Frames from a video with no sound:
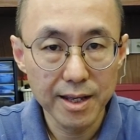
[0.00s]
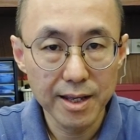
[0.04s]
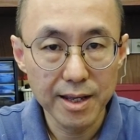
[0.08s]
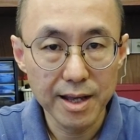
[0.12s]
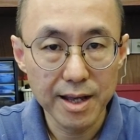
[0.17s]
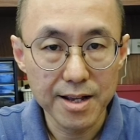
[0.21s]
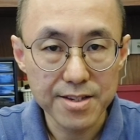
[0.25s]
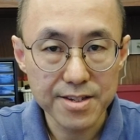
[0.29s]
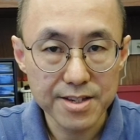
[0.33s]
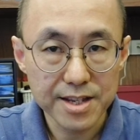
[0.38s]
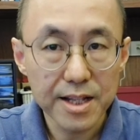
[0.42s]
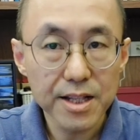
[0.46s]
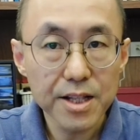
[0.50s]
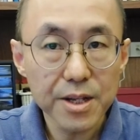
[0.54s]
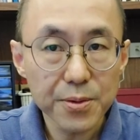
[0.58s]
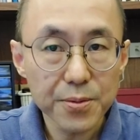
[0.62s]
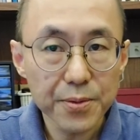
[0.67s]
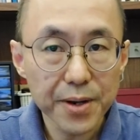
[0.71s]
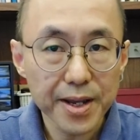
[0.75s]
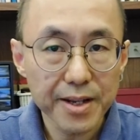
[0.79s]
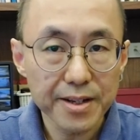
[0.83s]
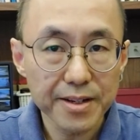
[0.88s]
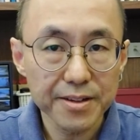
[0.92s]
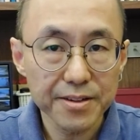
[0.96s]

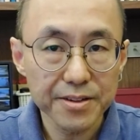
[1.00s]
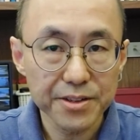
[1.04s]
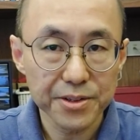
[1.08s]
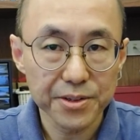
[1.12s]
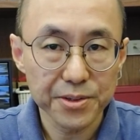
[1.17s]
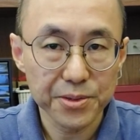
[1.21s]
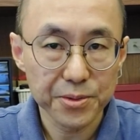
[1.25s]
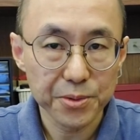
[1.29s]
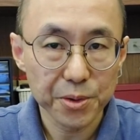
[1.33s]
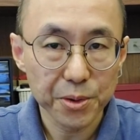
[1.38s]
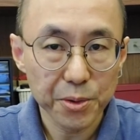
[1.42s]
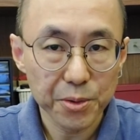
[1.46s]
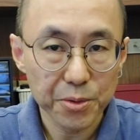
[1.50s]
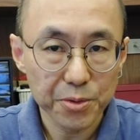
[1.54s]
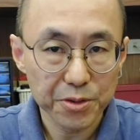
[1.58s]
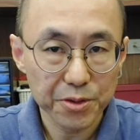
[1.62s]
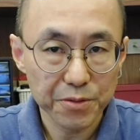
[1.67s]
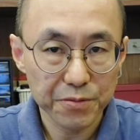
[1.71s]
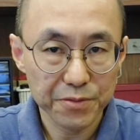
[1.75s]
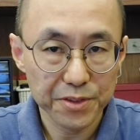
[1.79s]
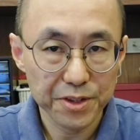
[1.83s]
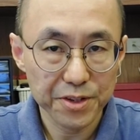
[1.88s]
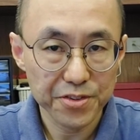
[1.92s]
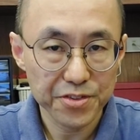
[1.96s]
Accelerating the growth
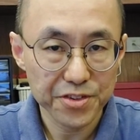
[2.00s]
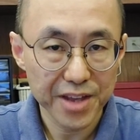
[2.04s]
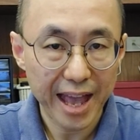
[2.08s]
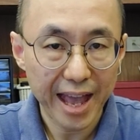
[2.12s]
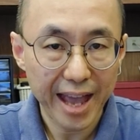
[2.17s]
of this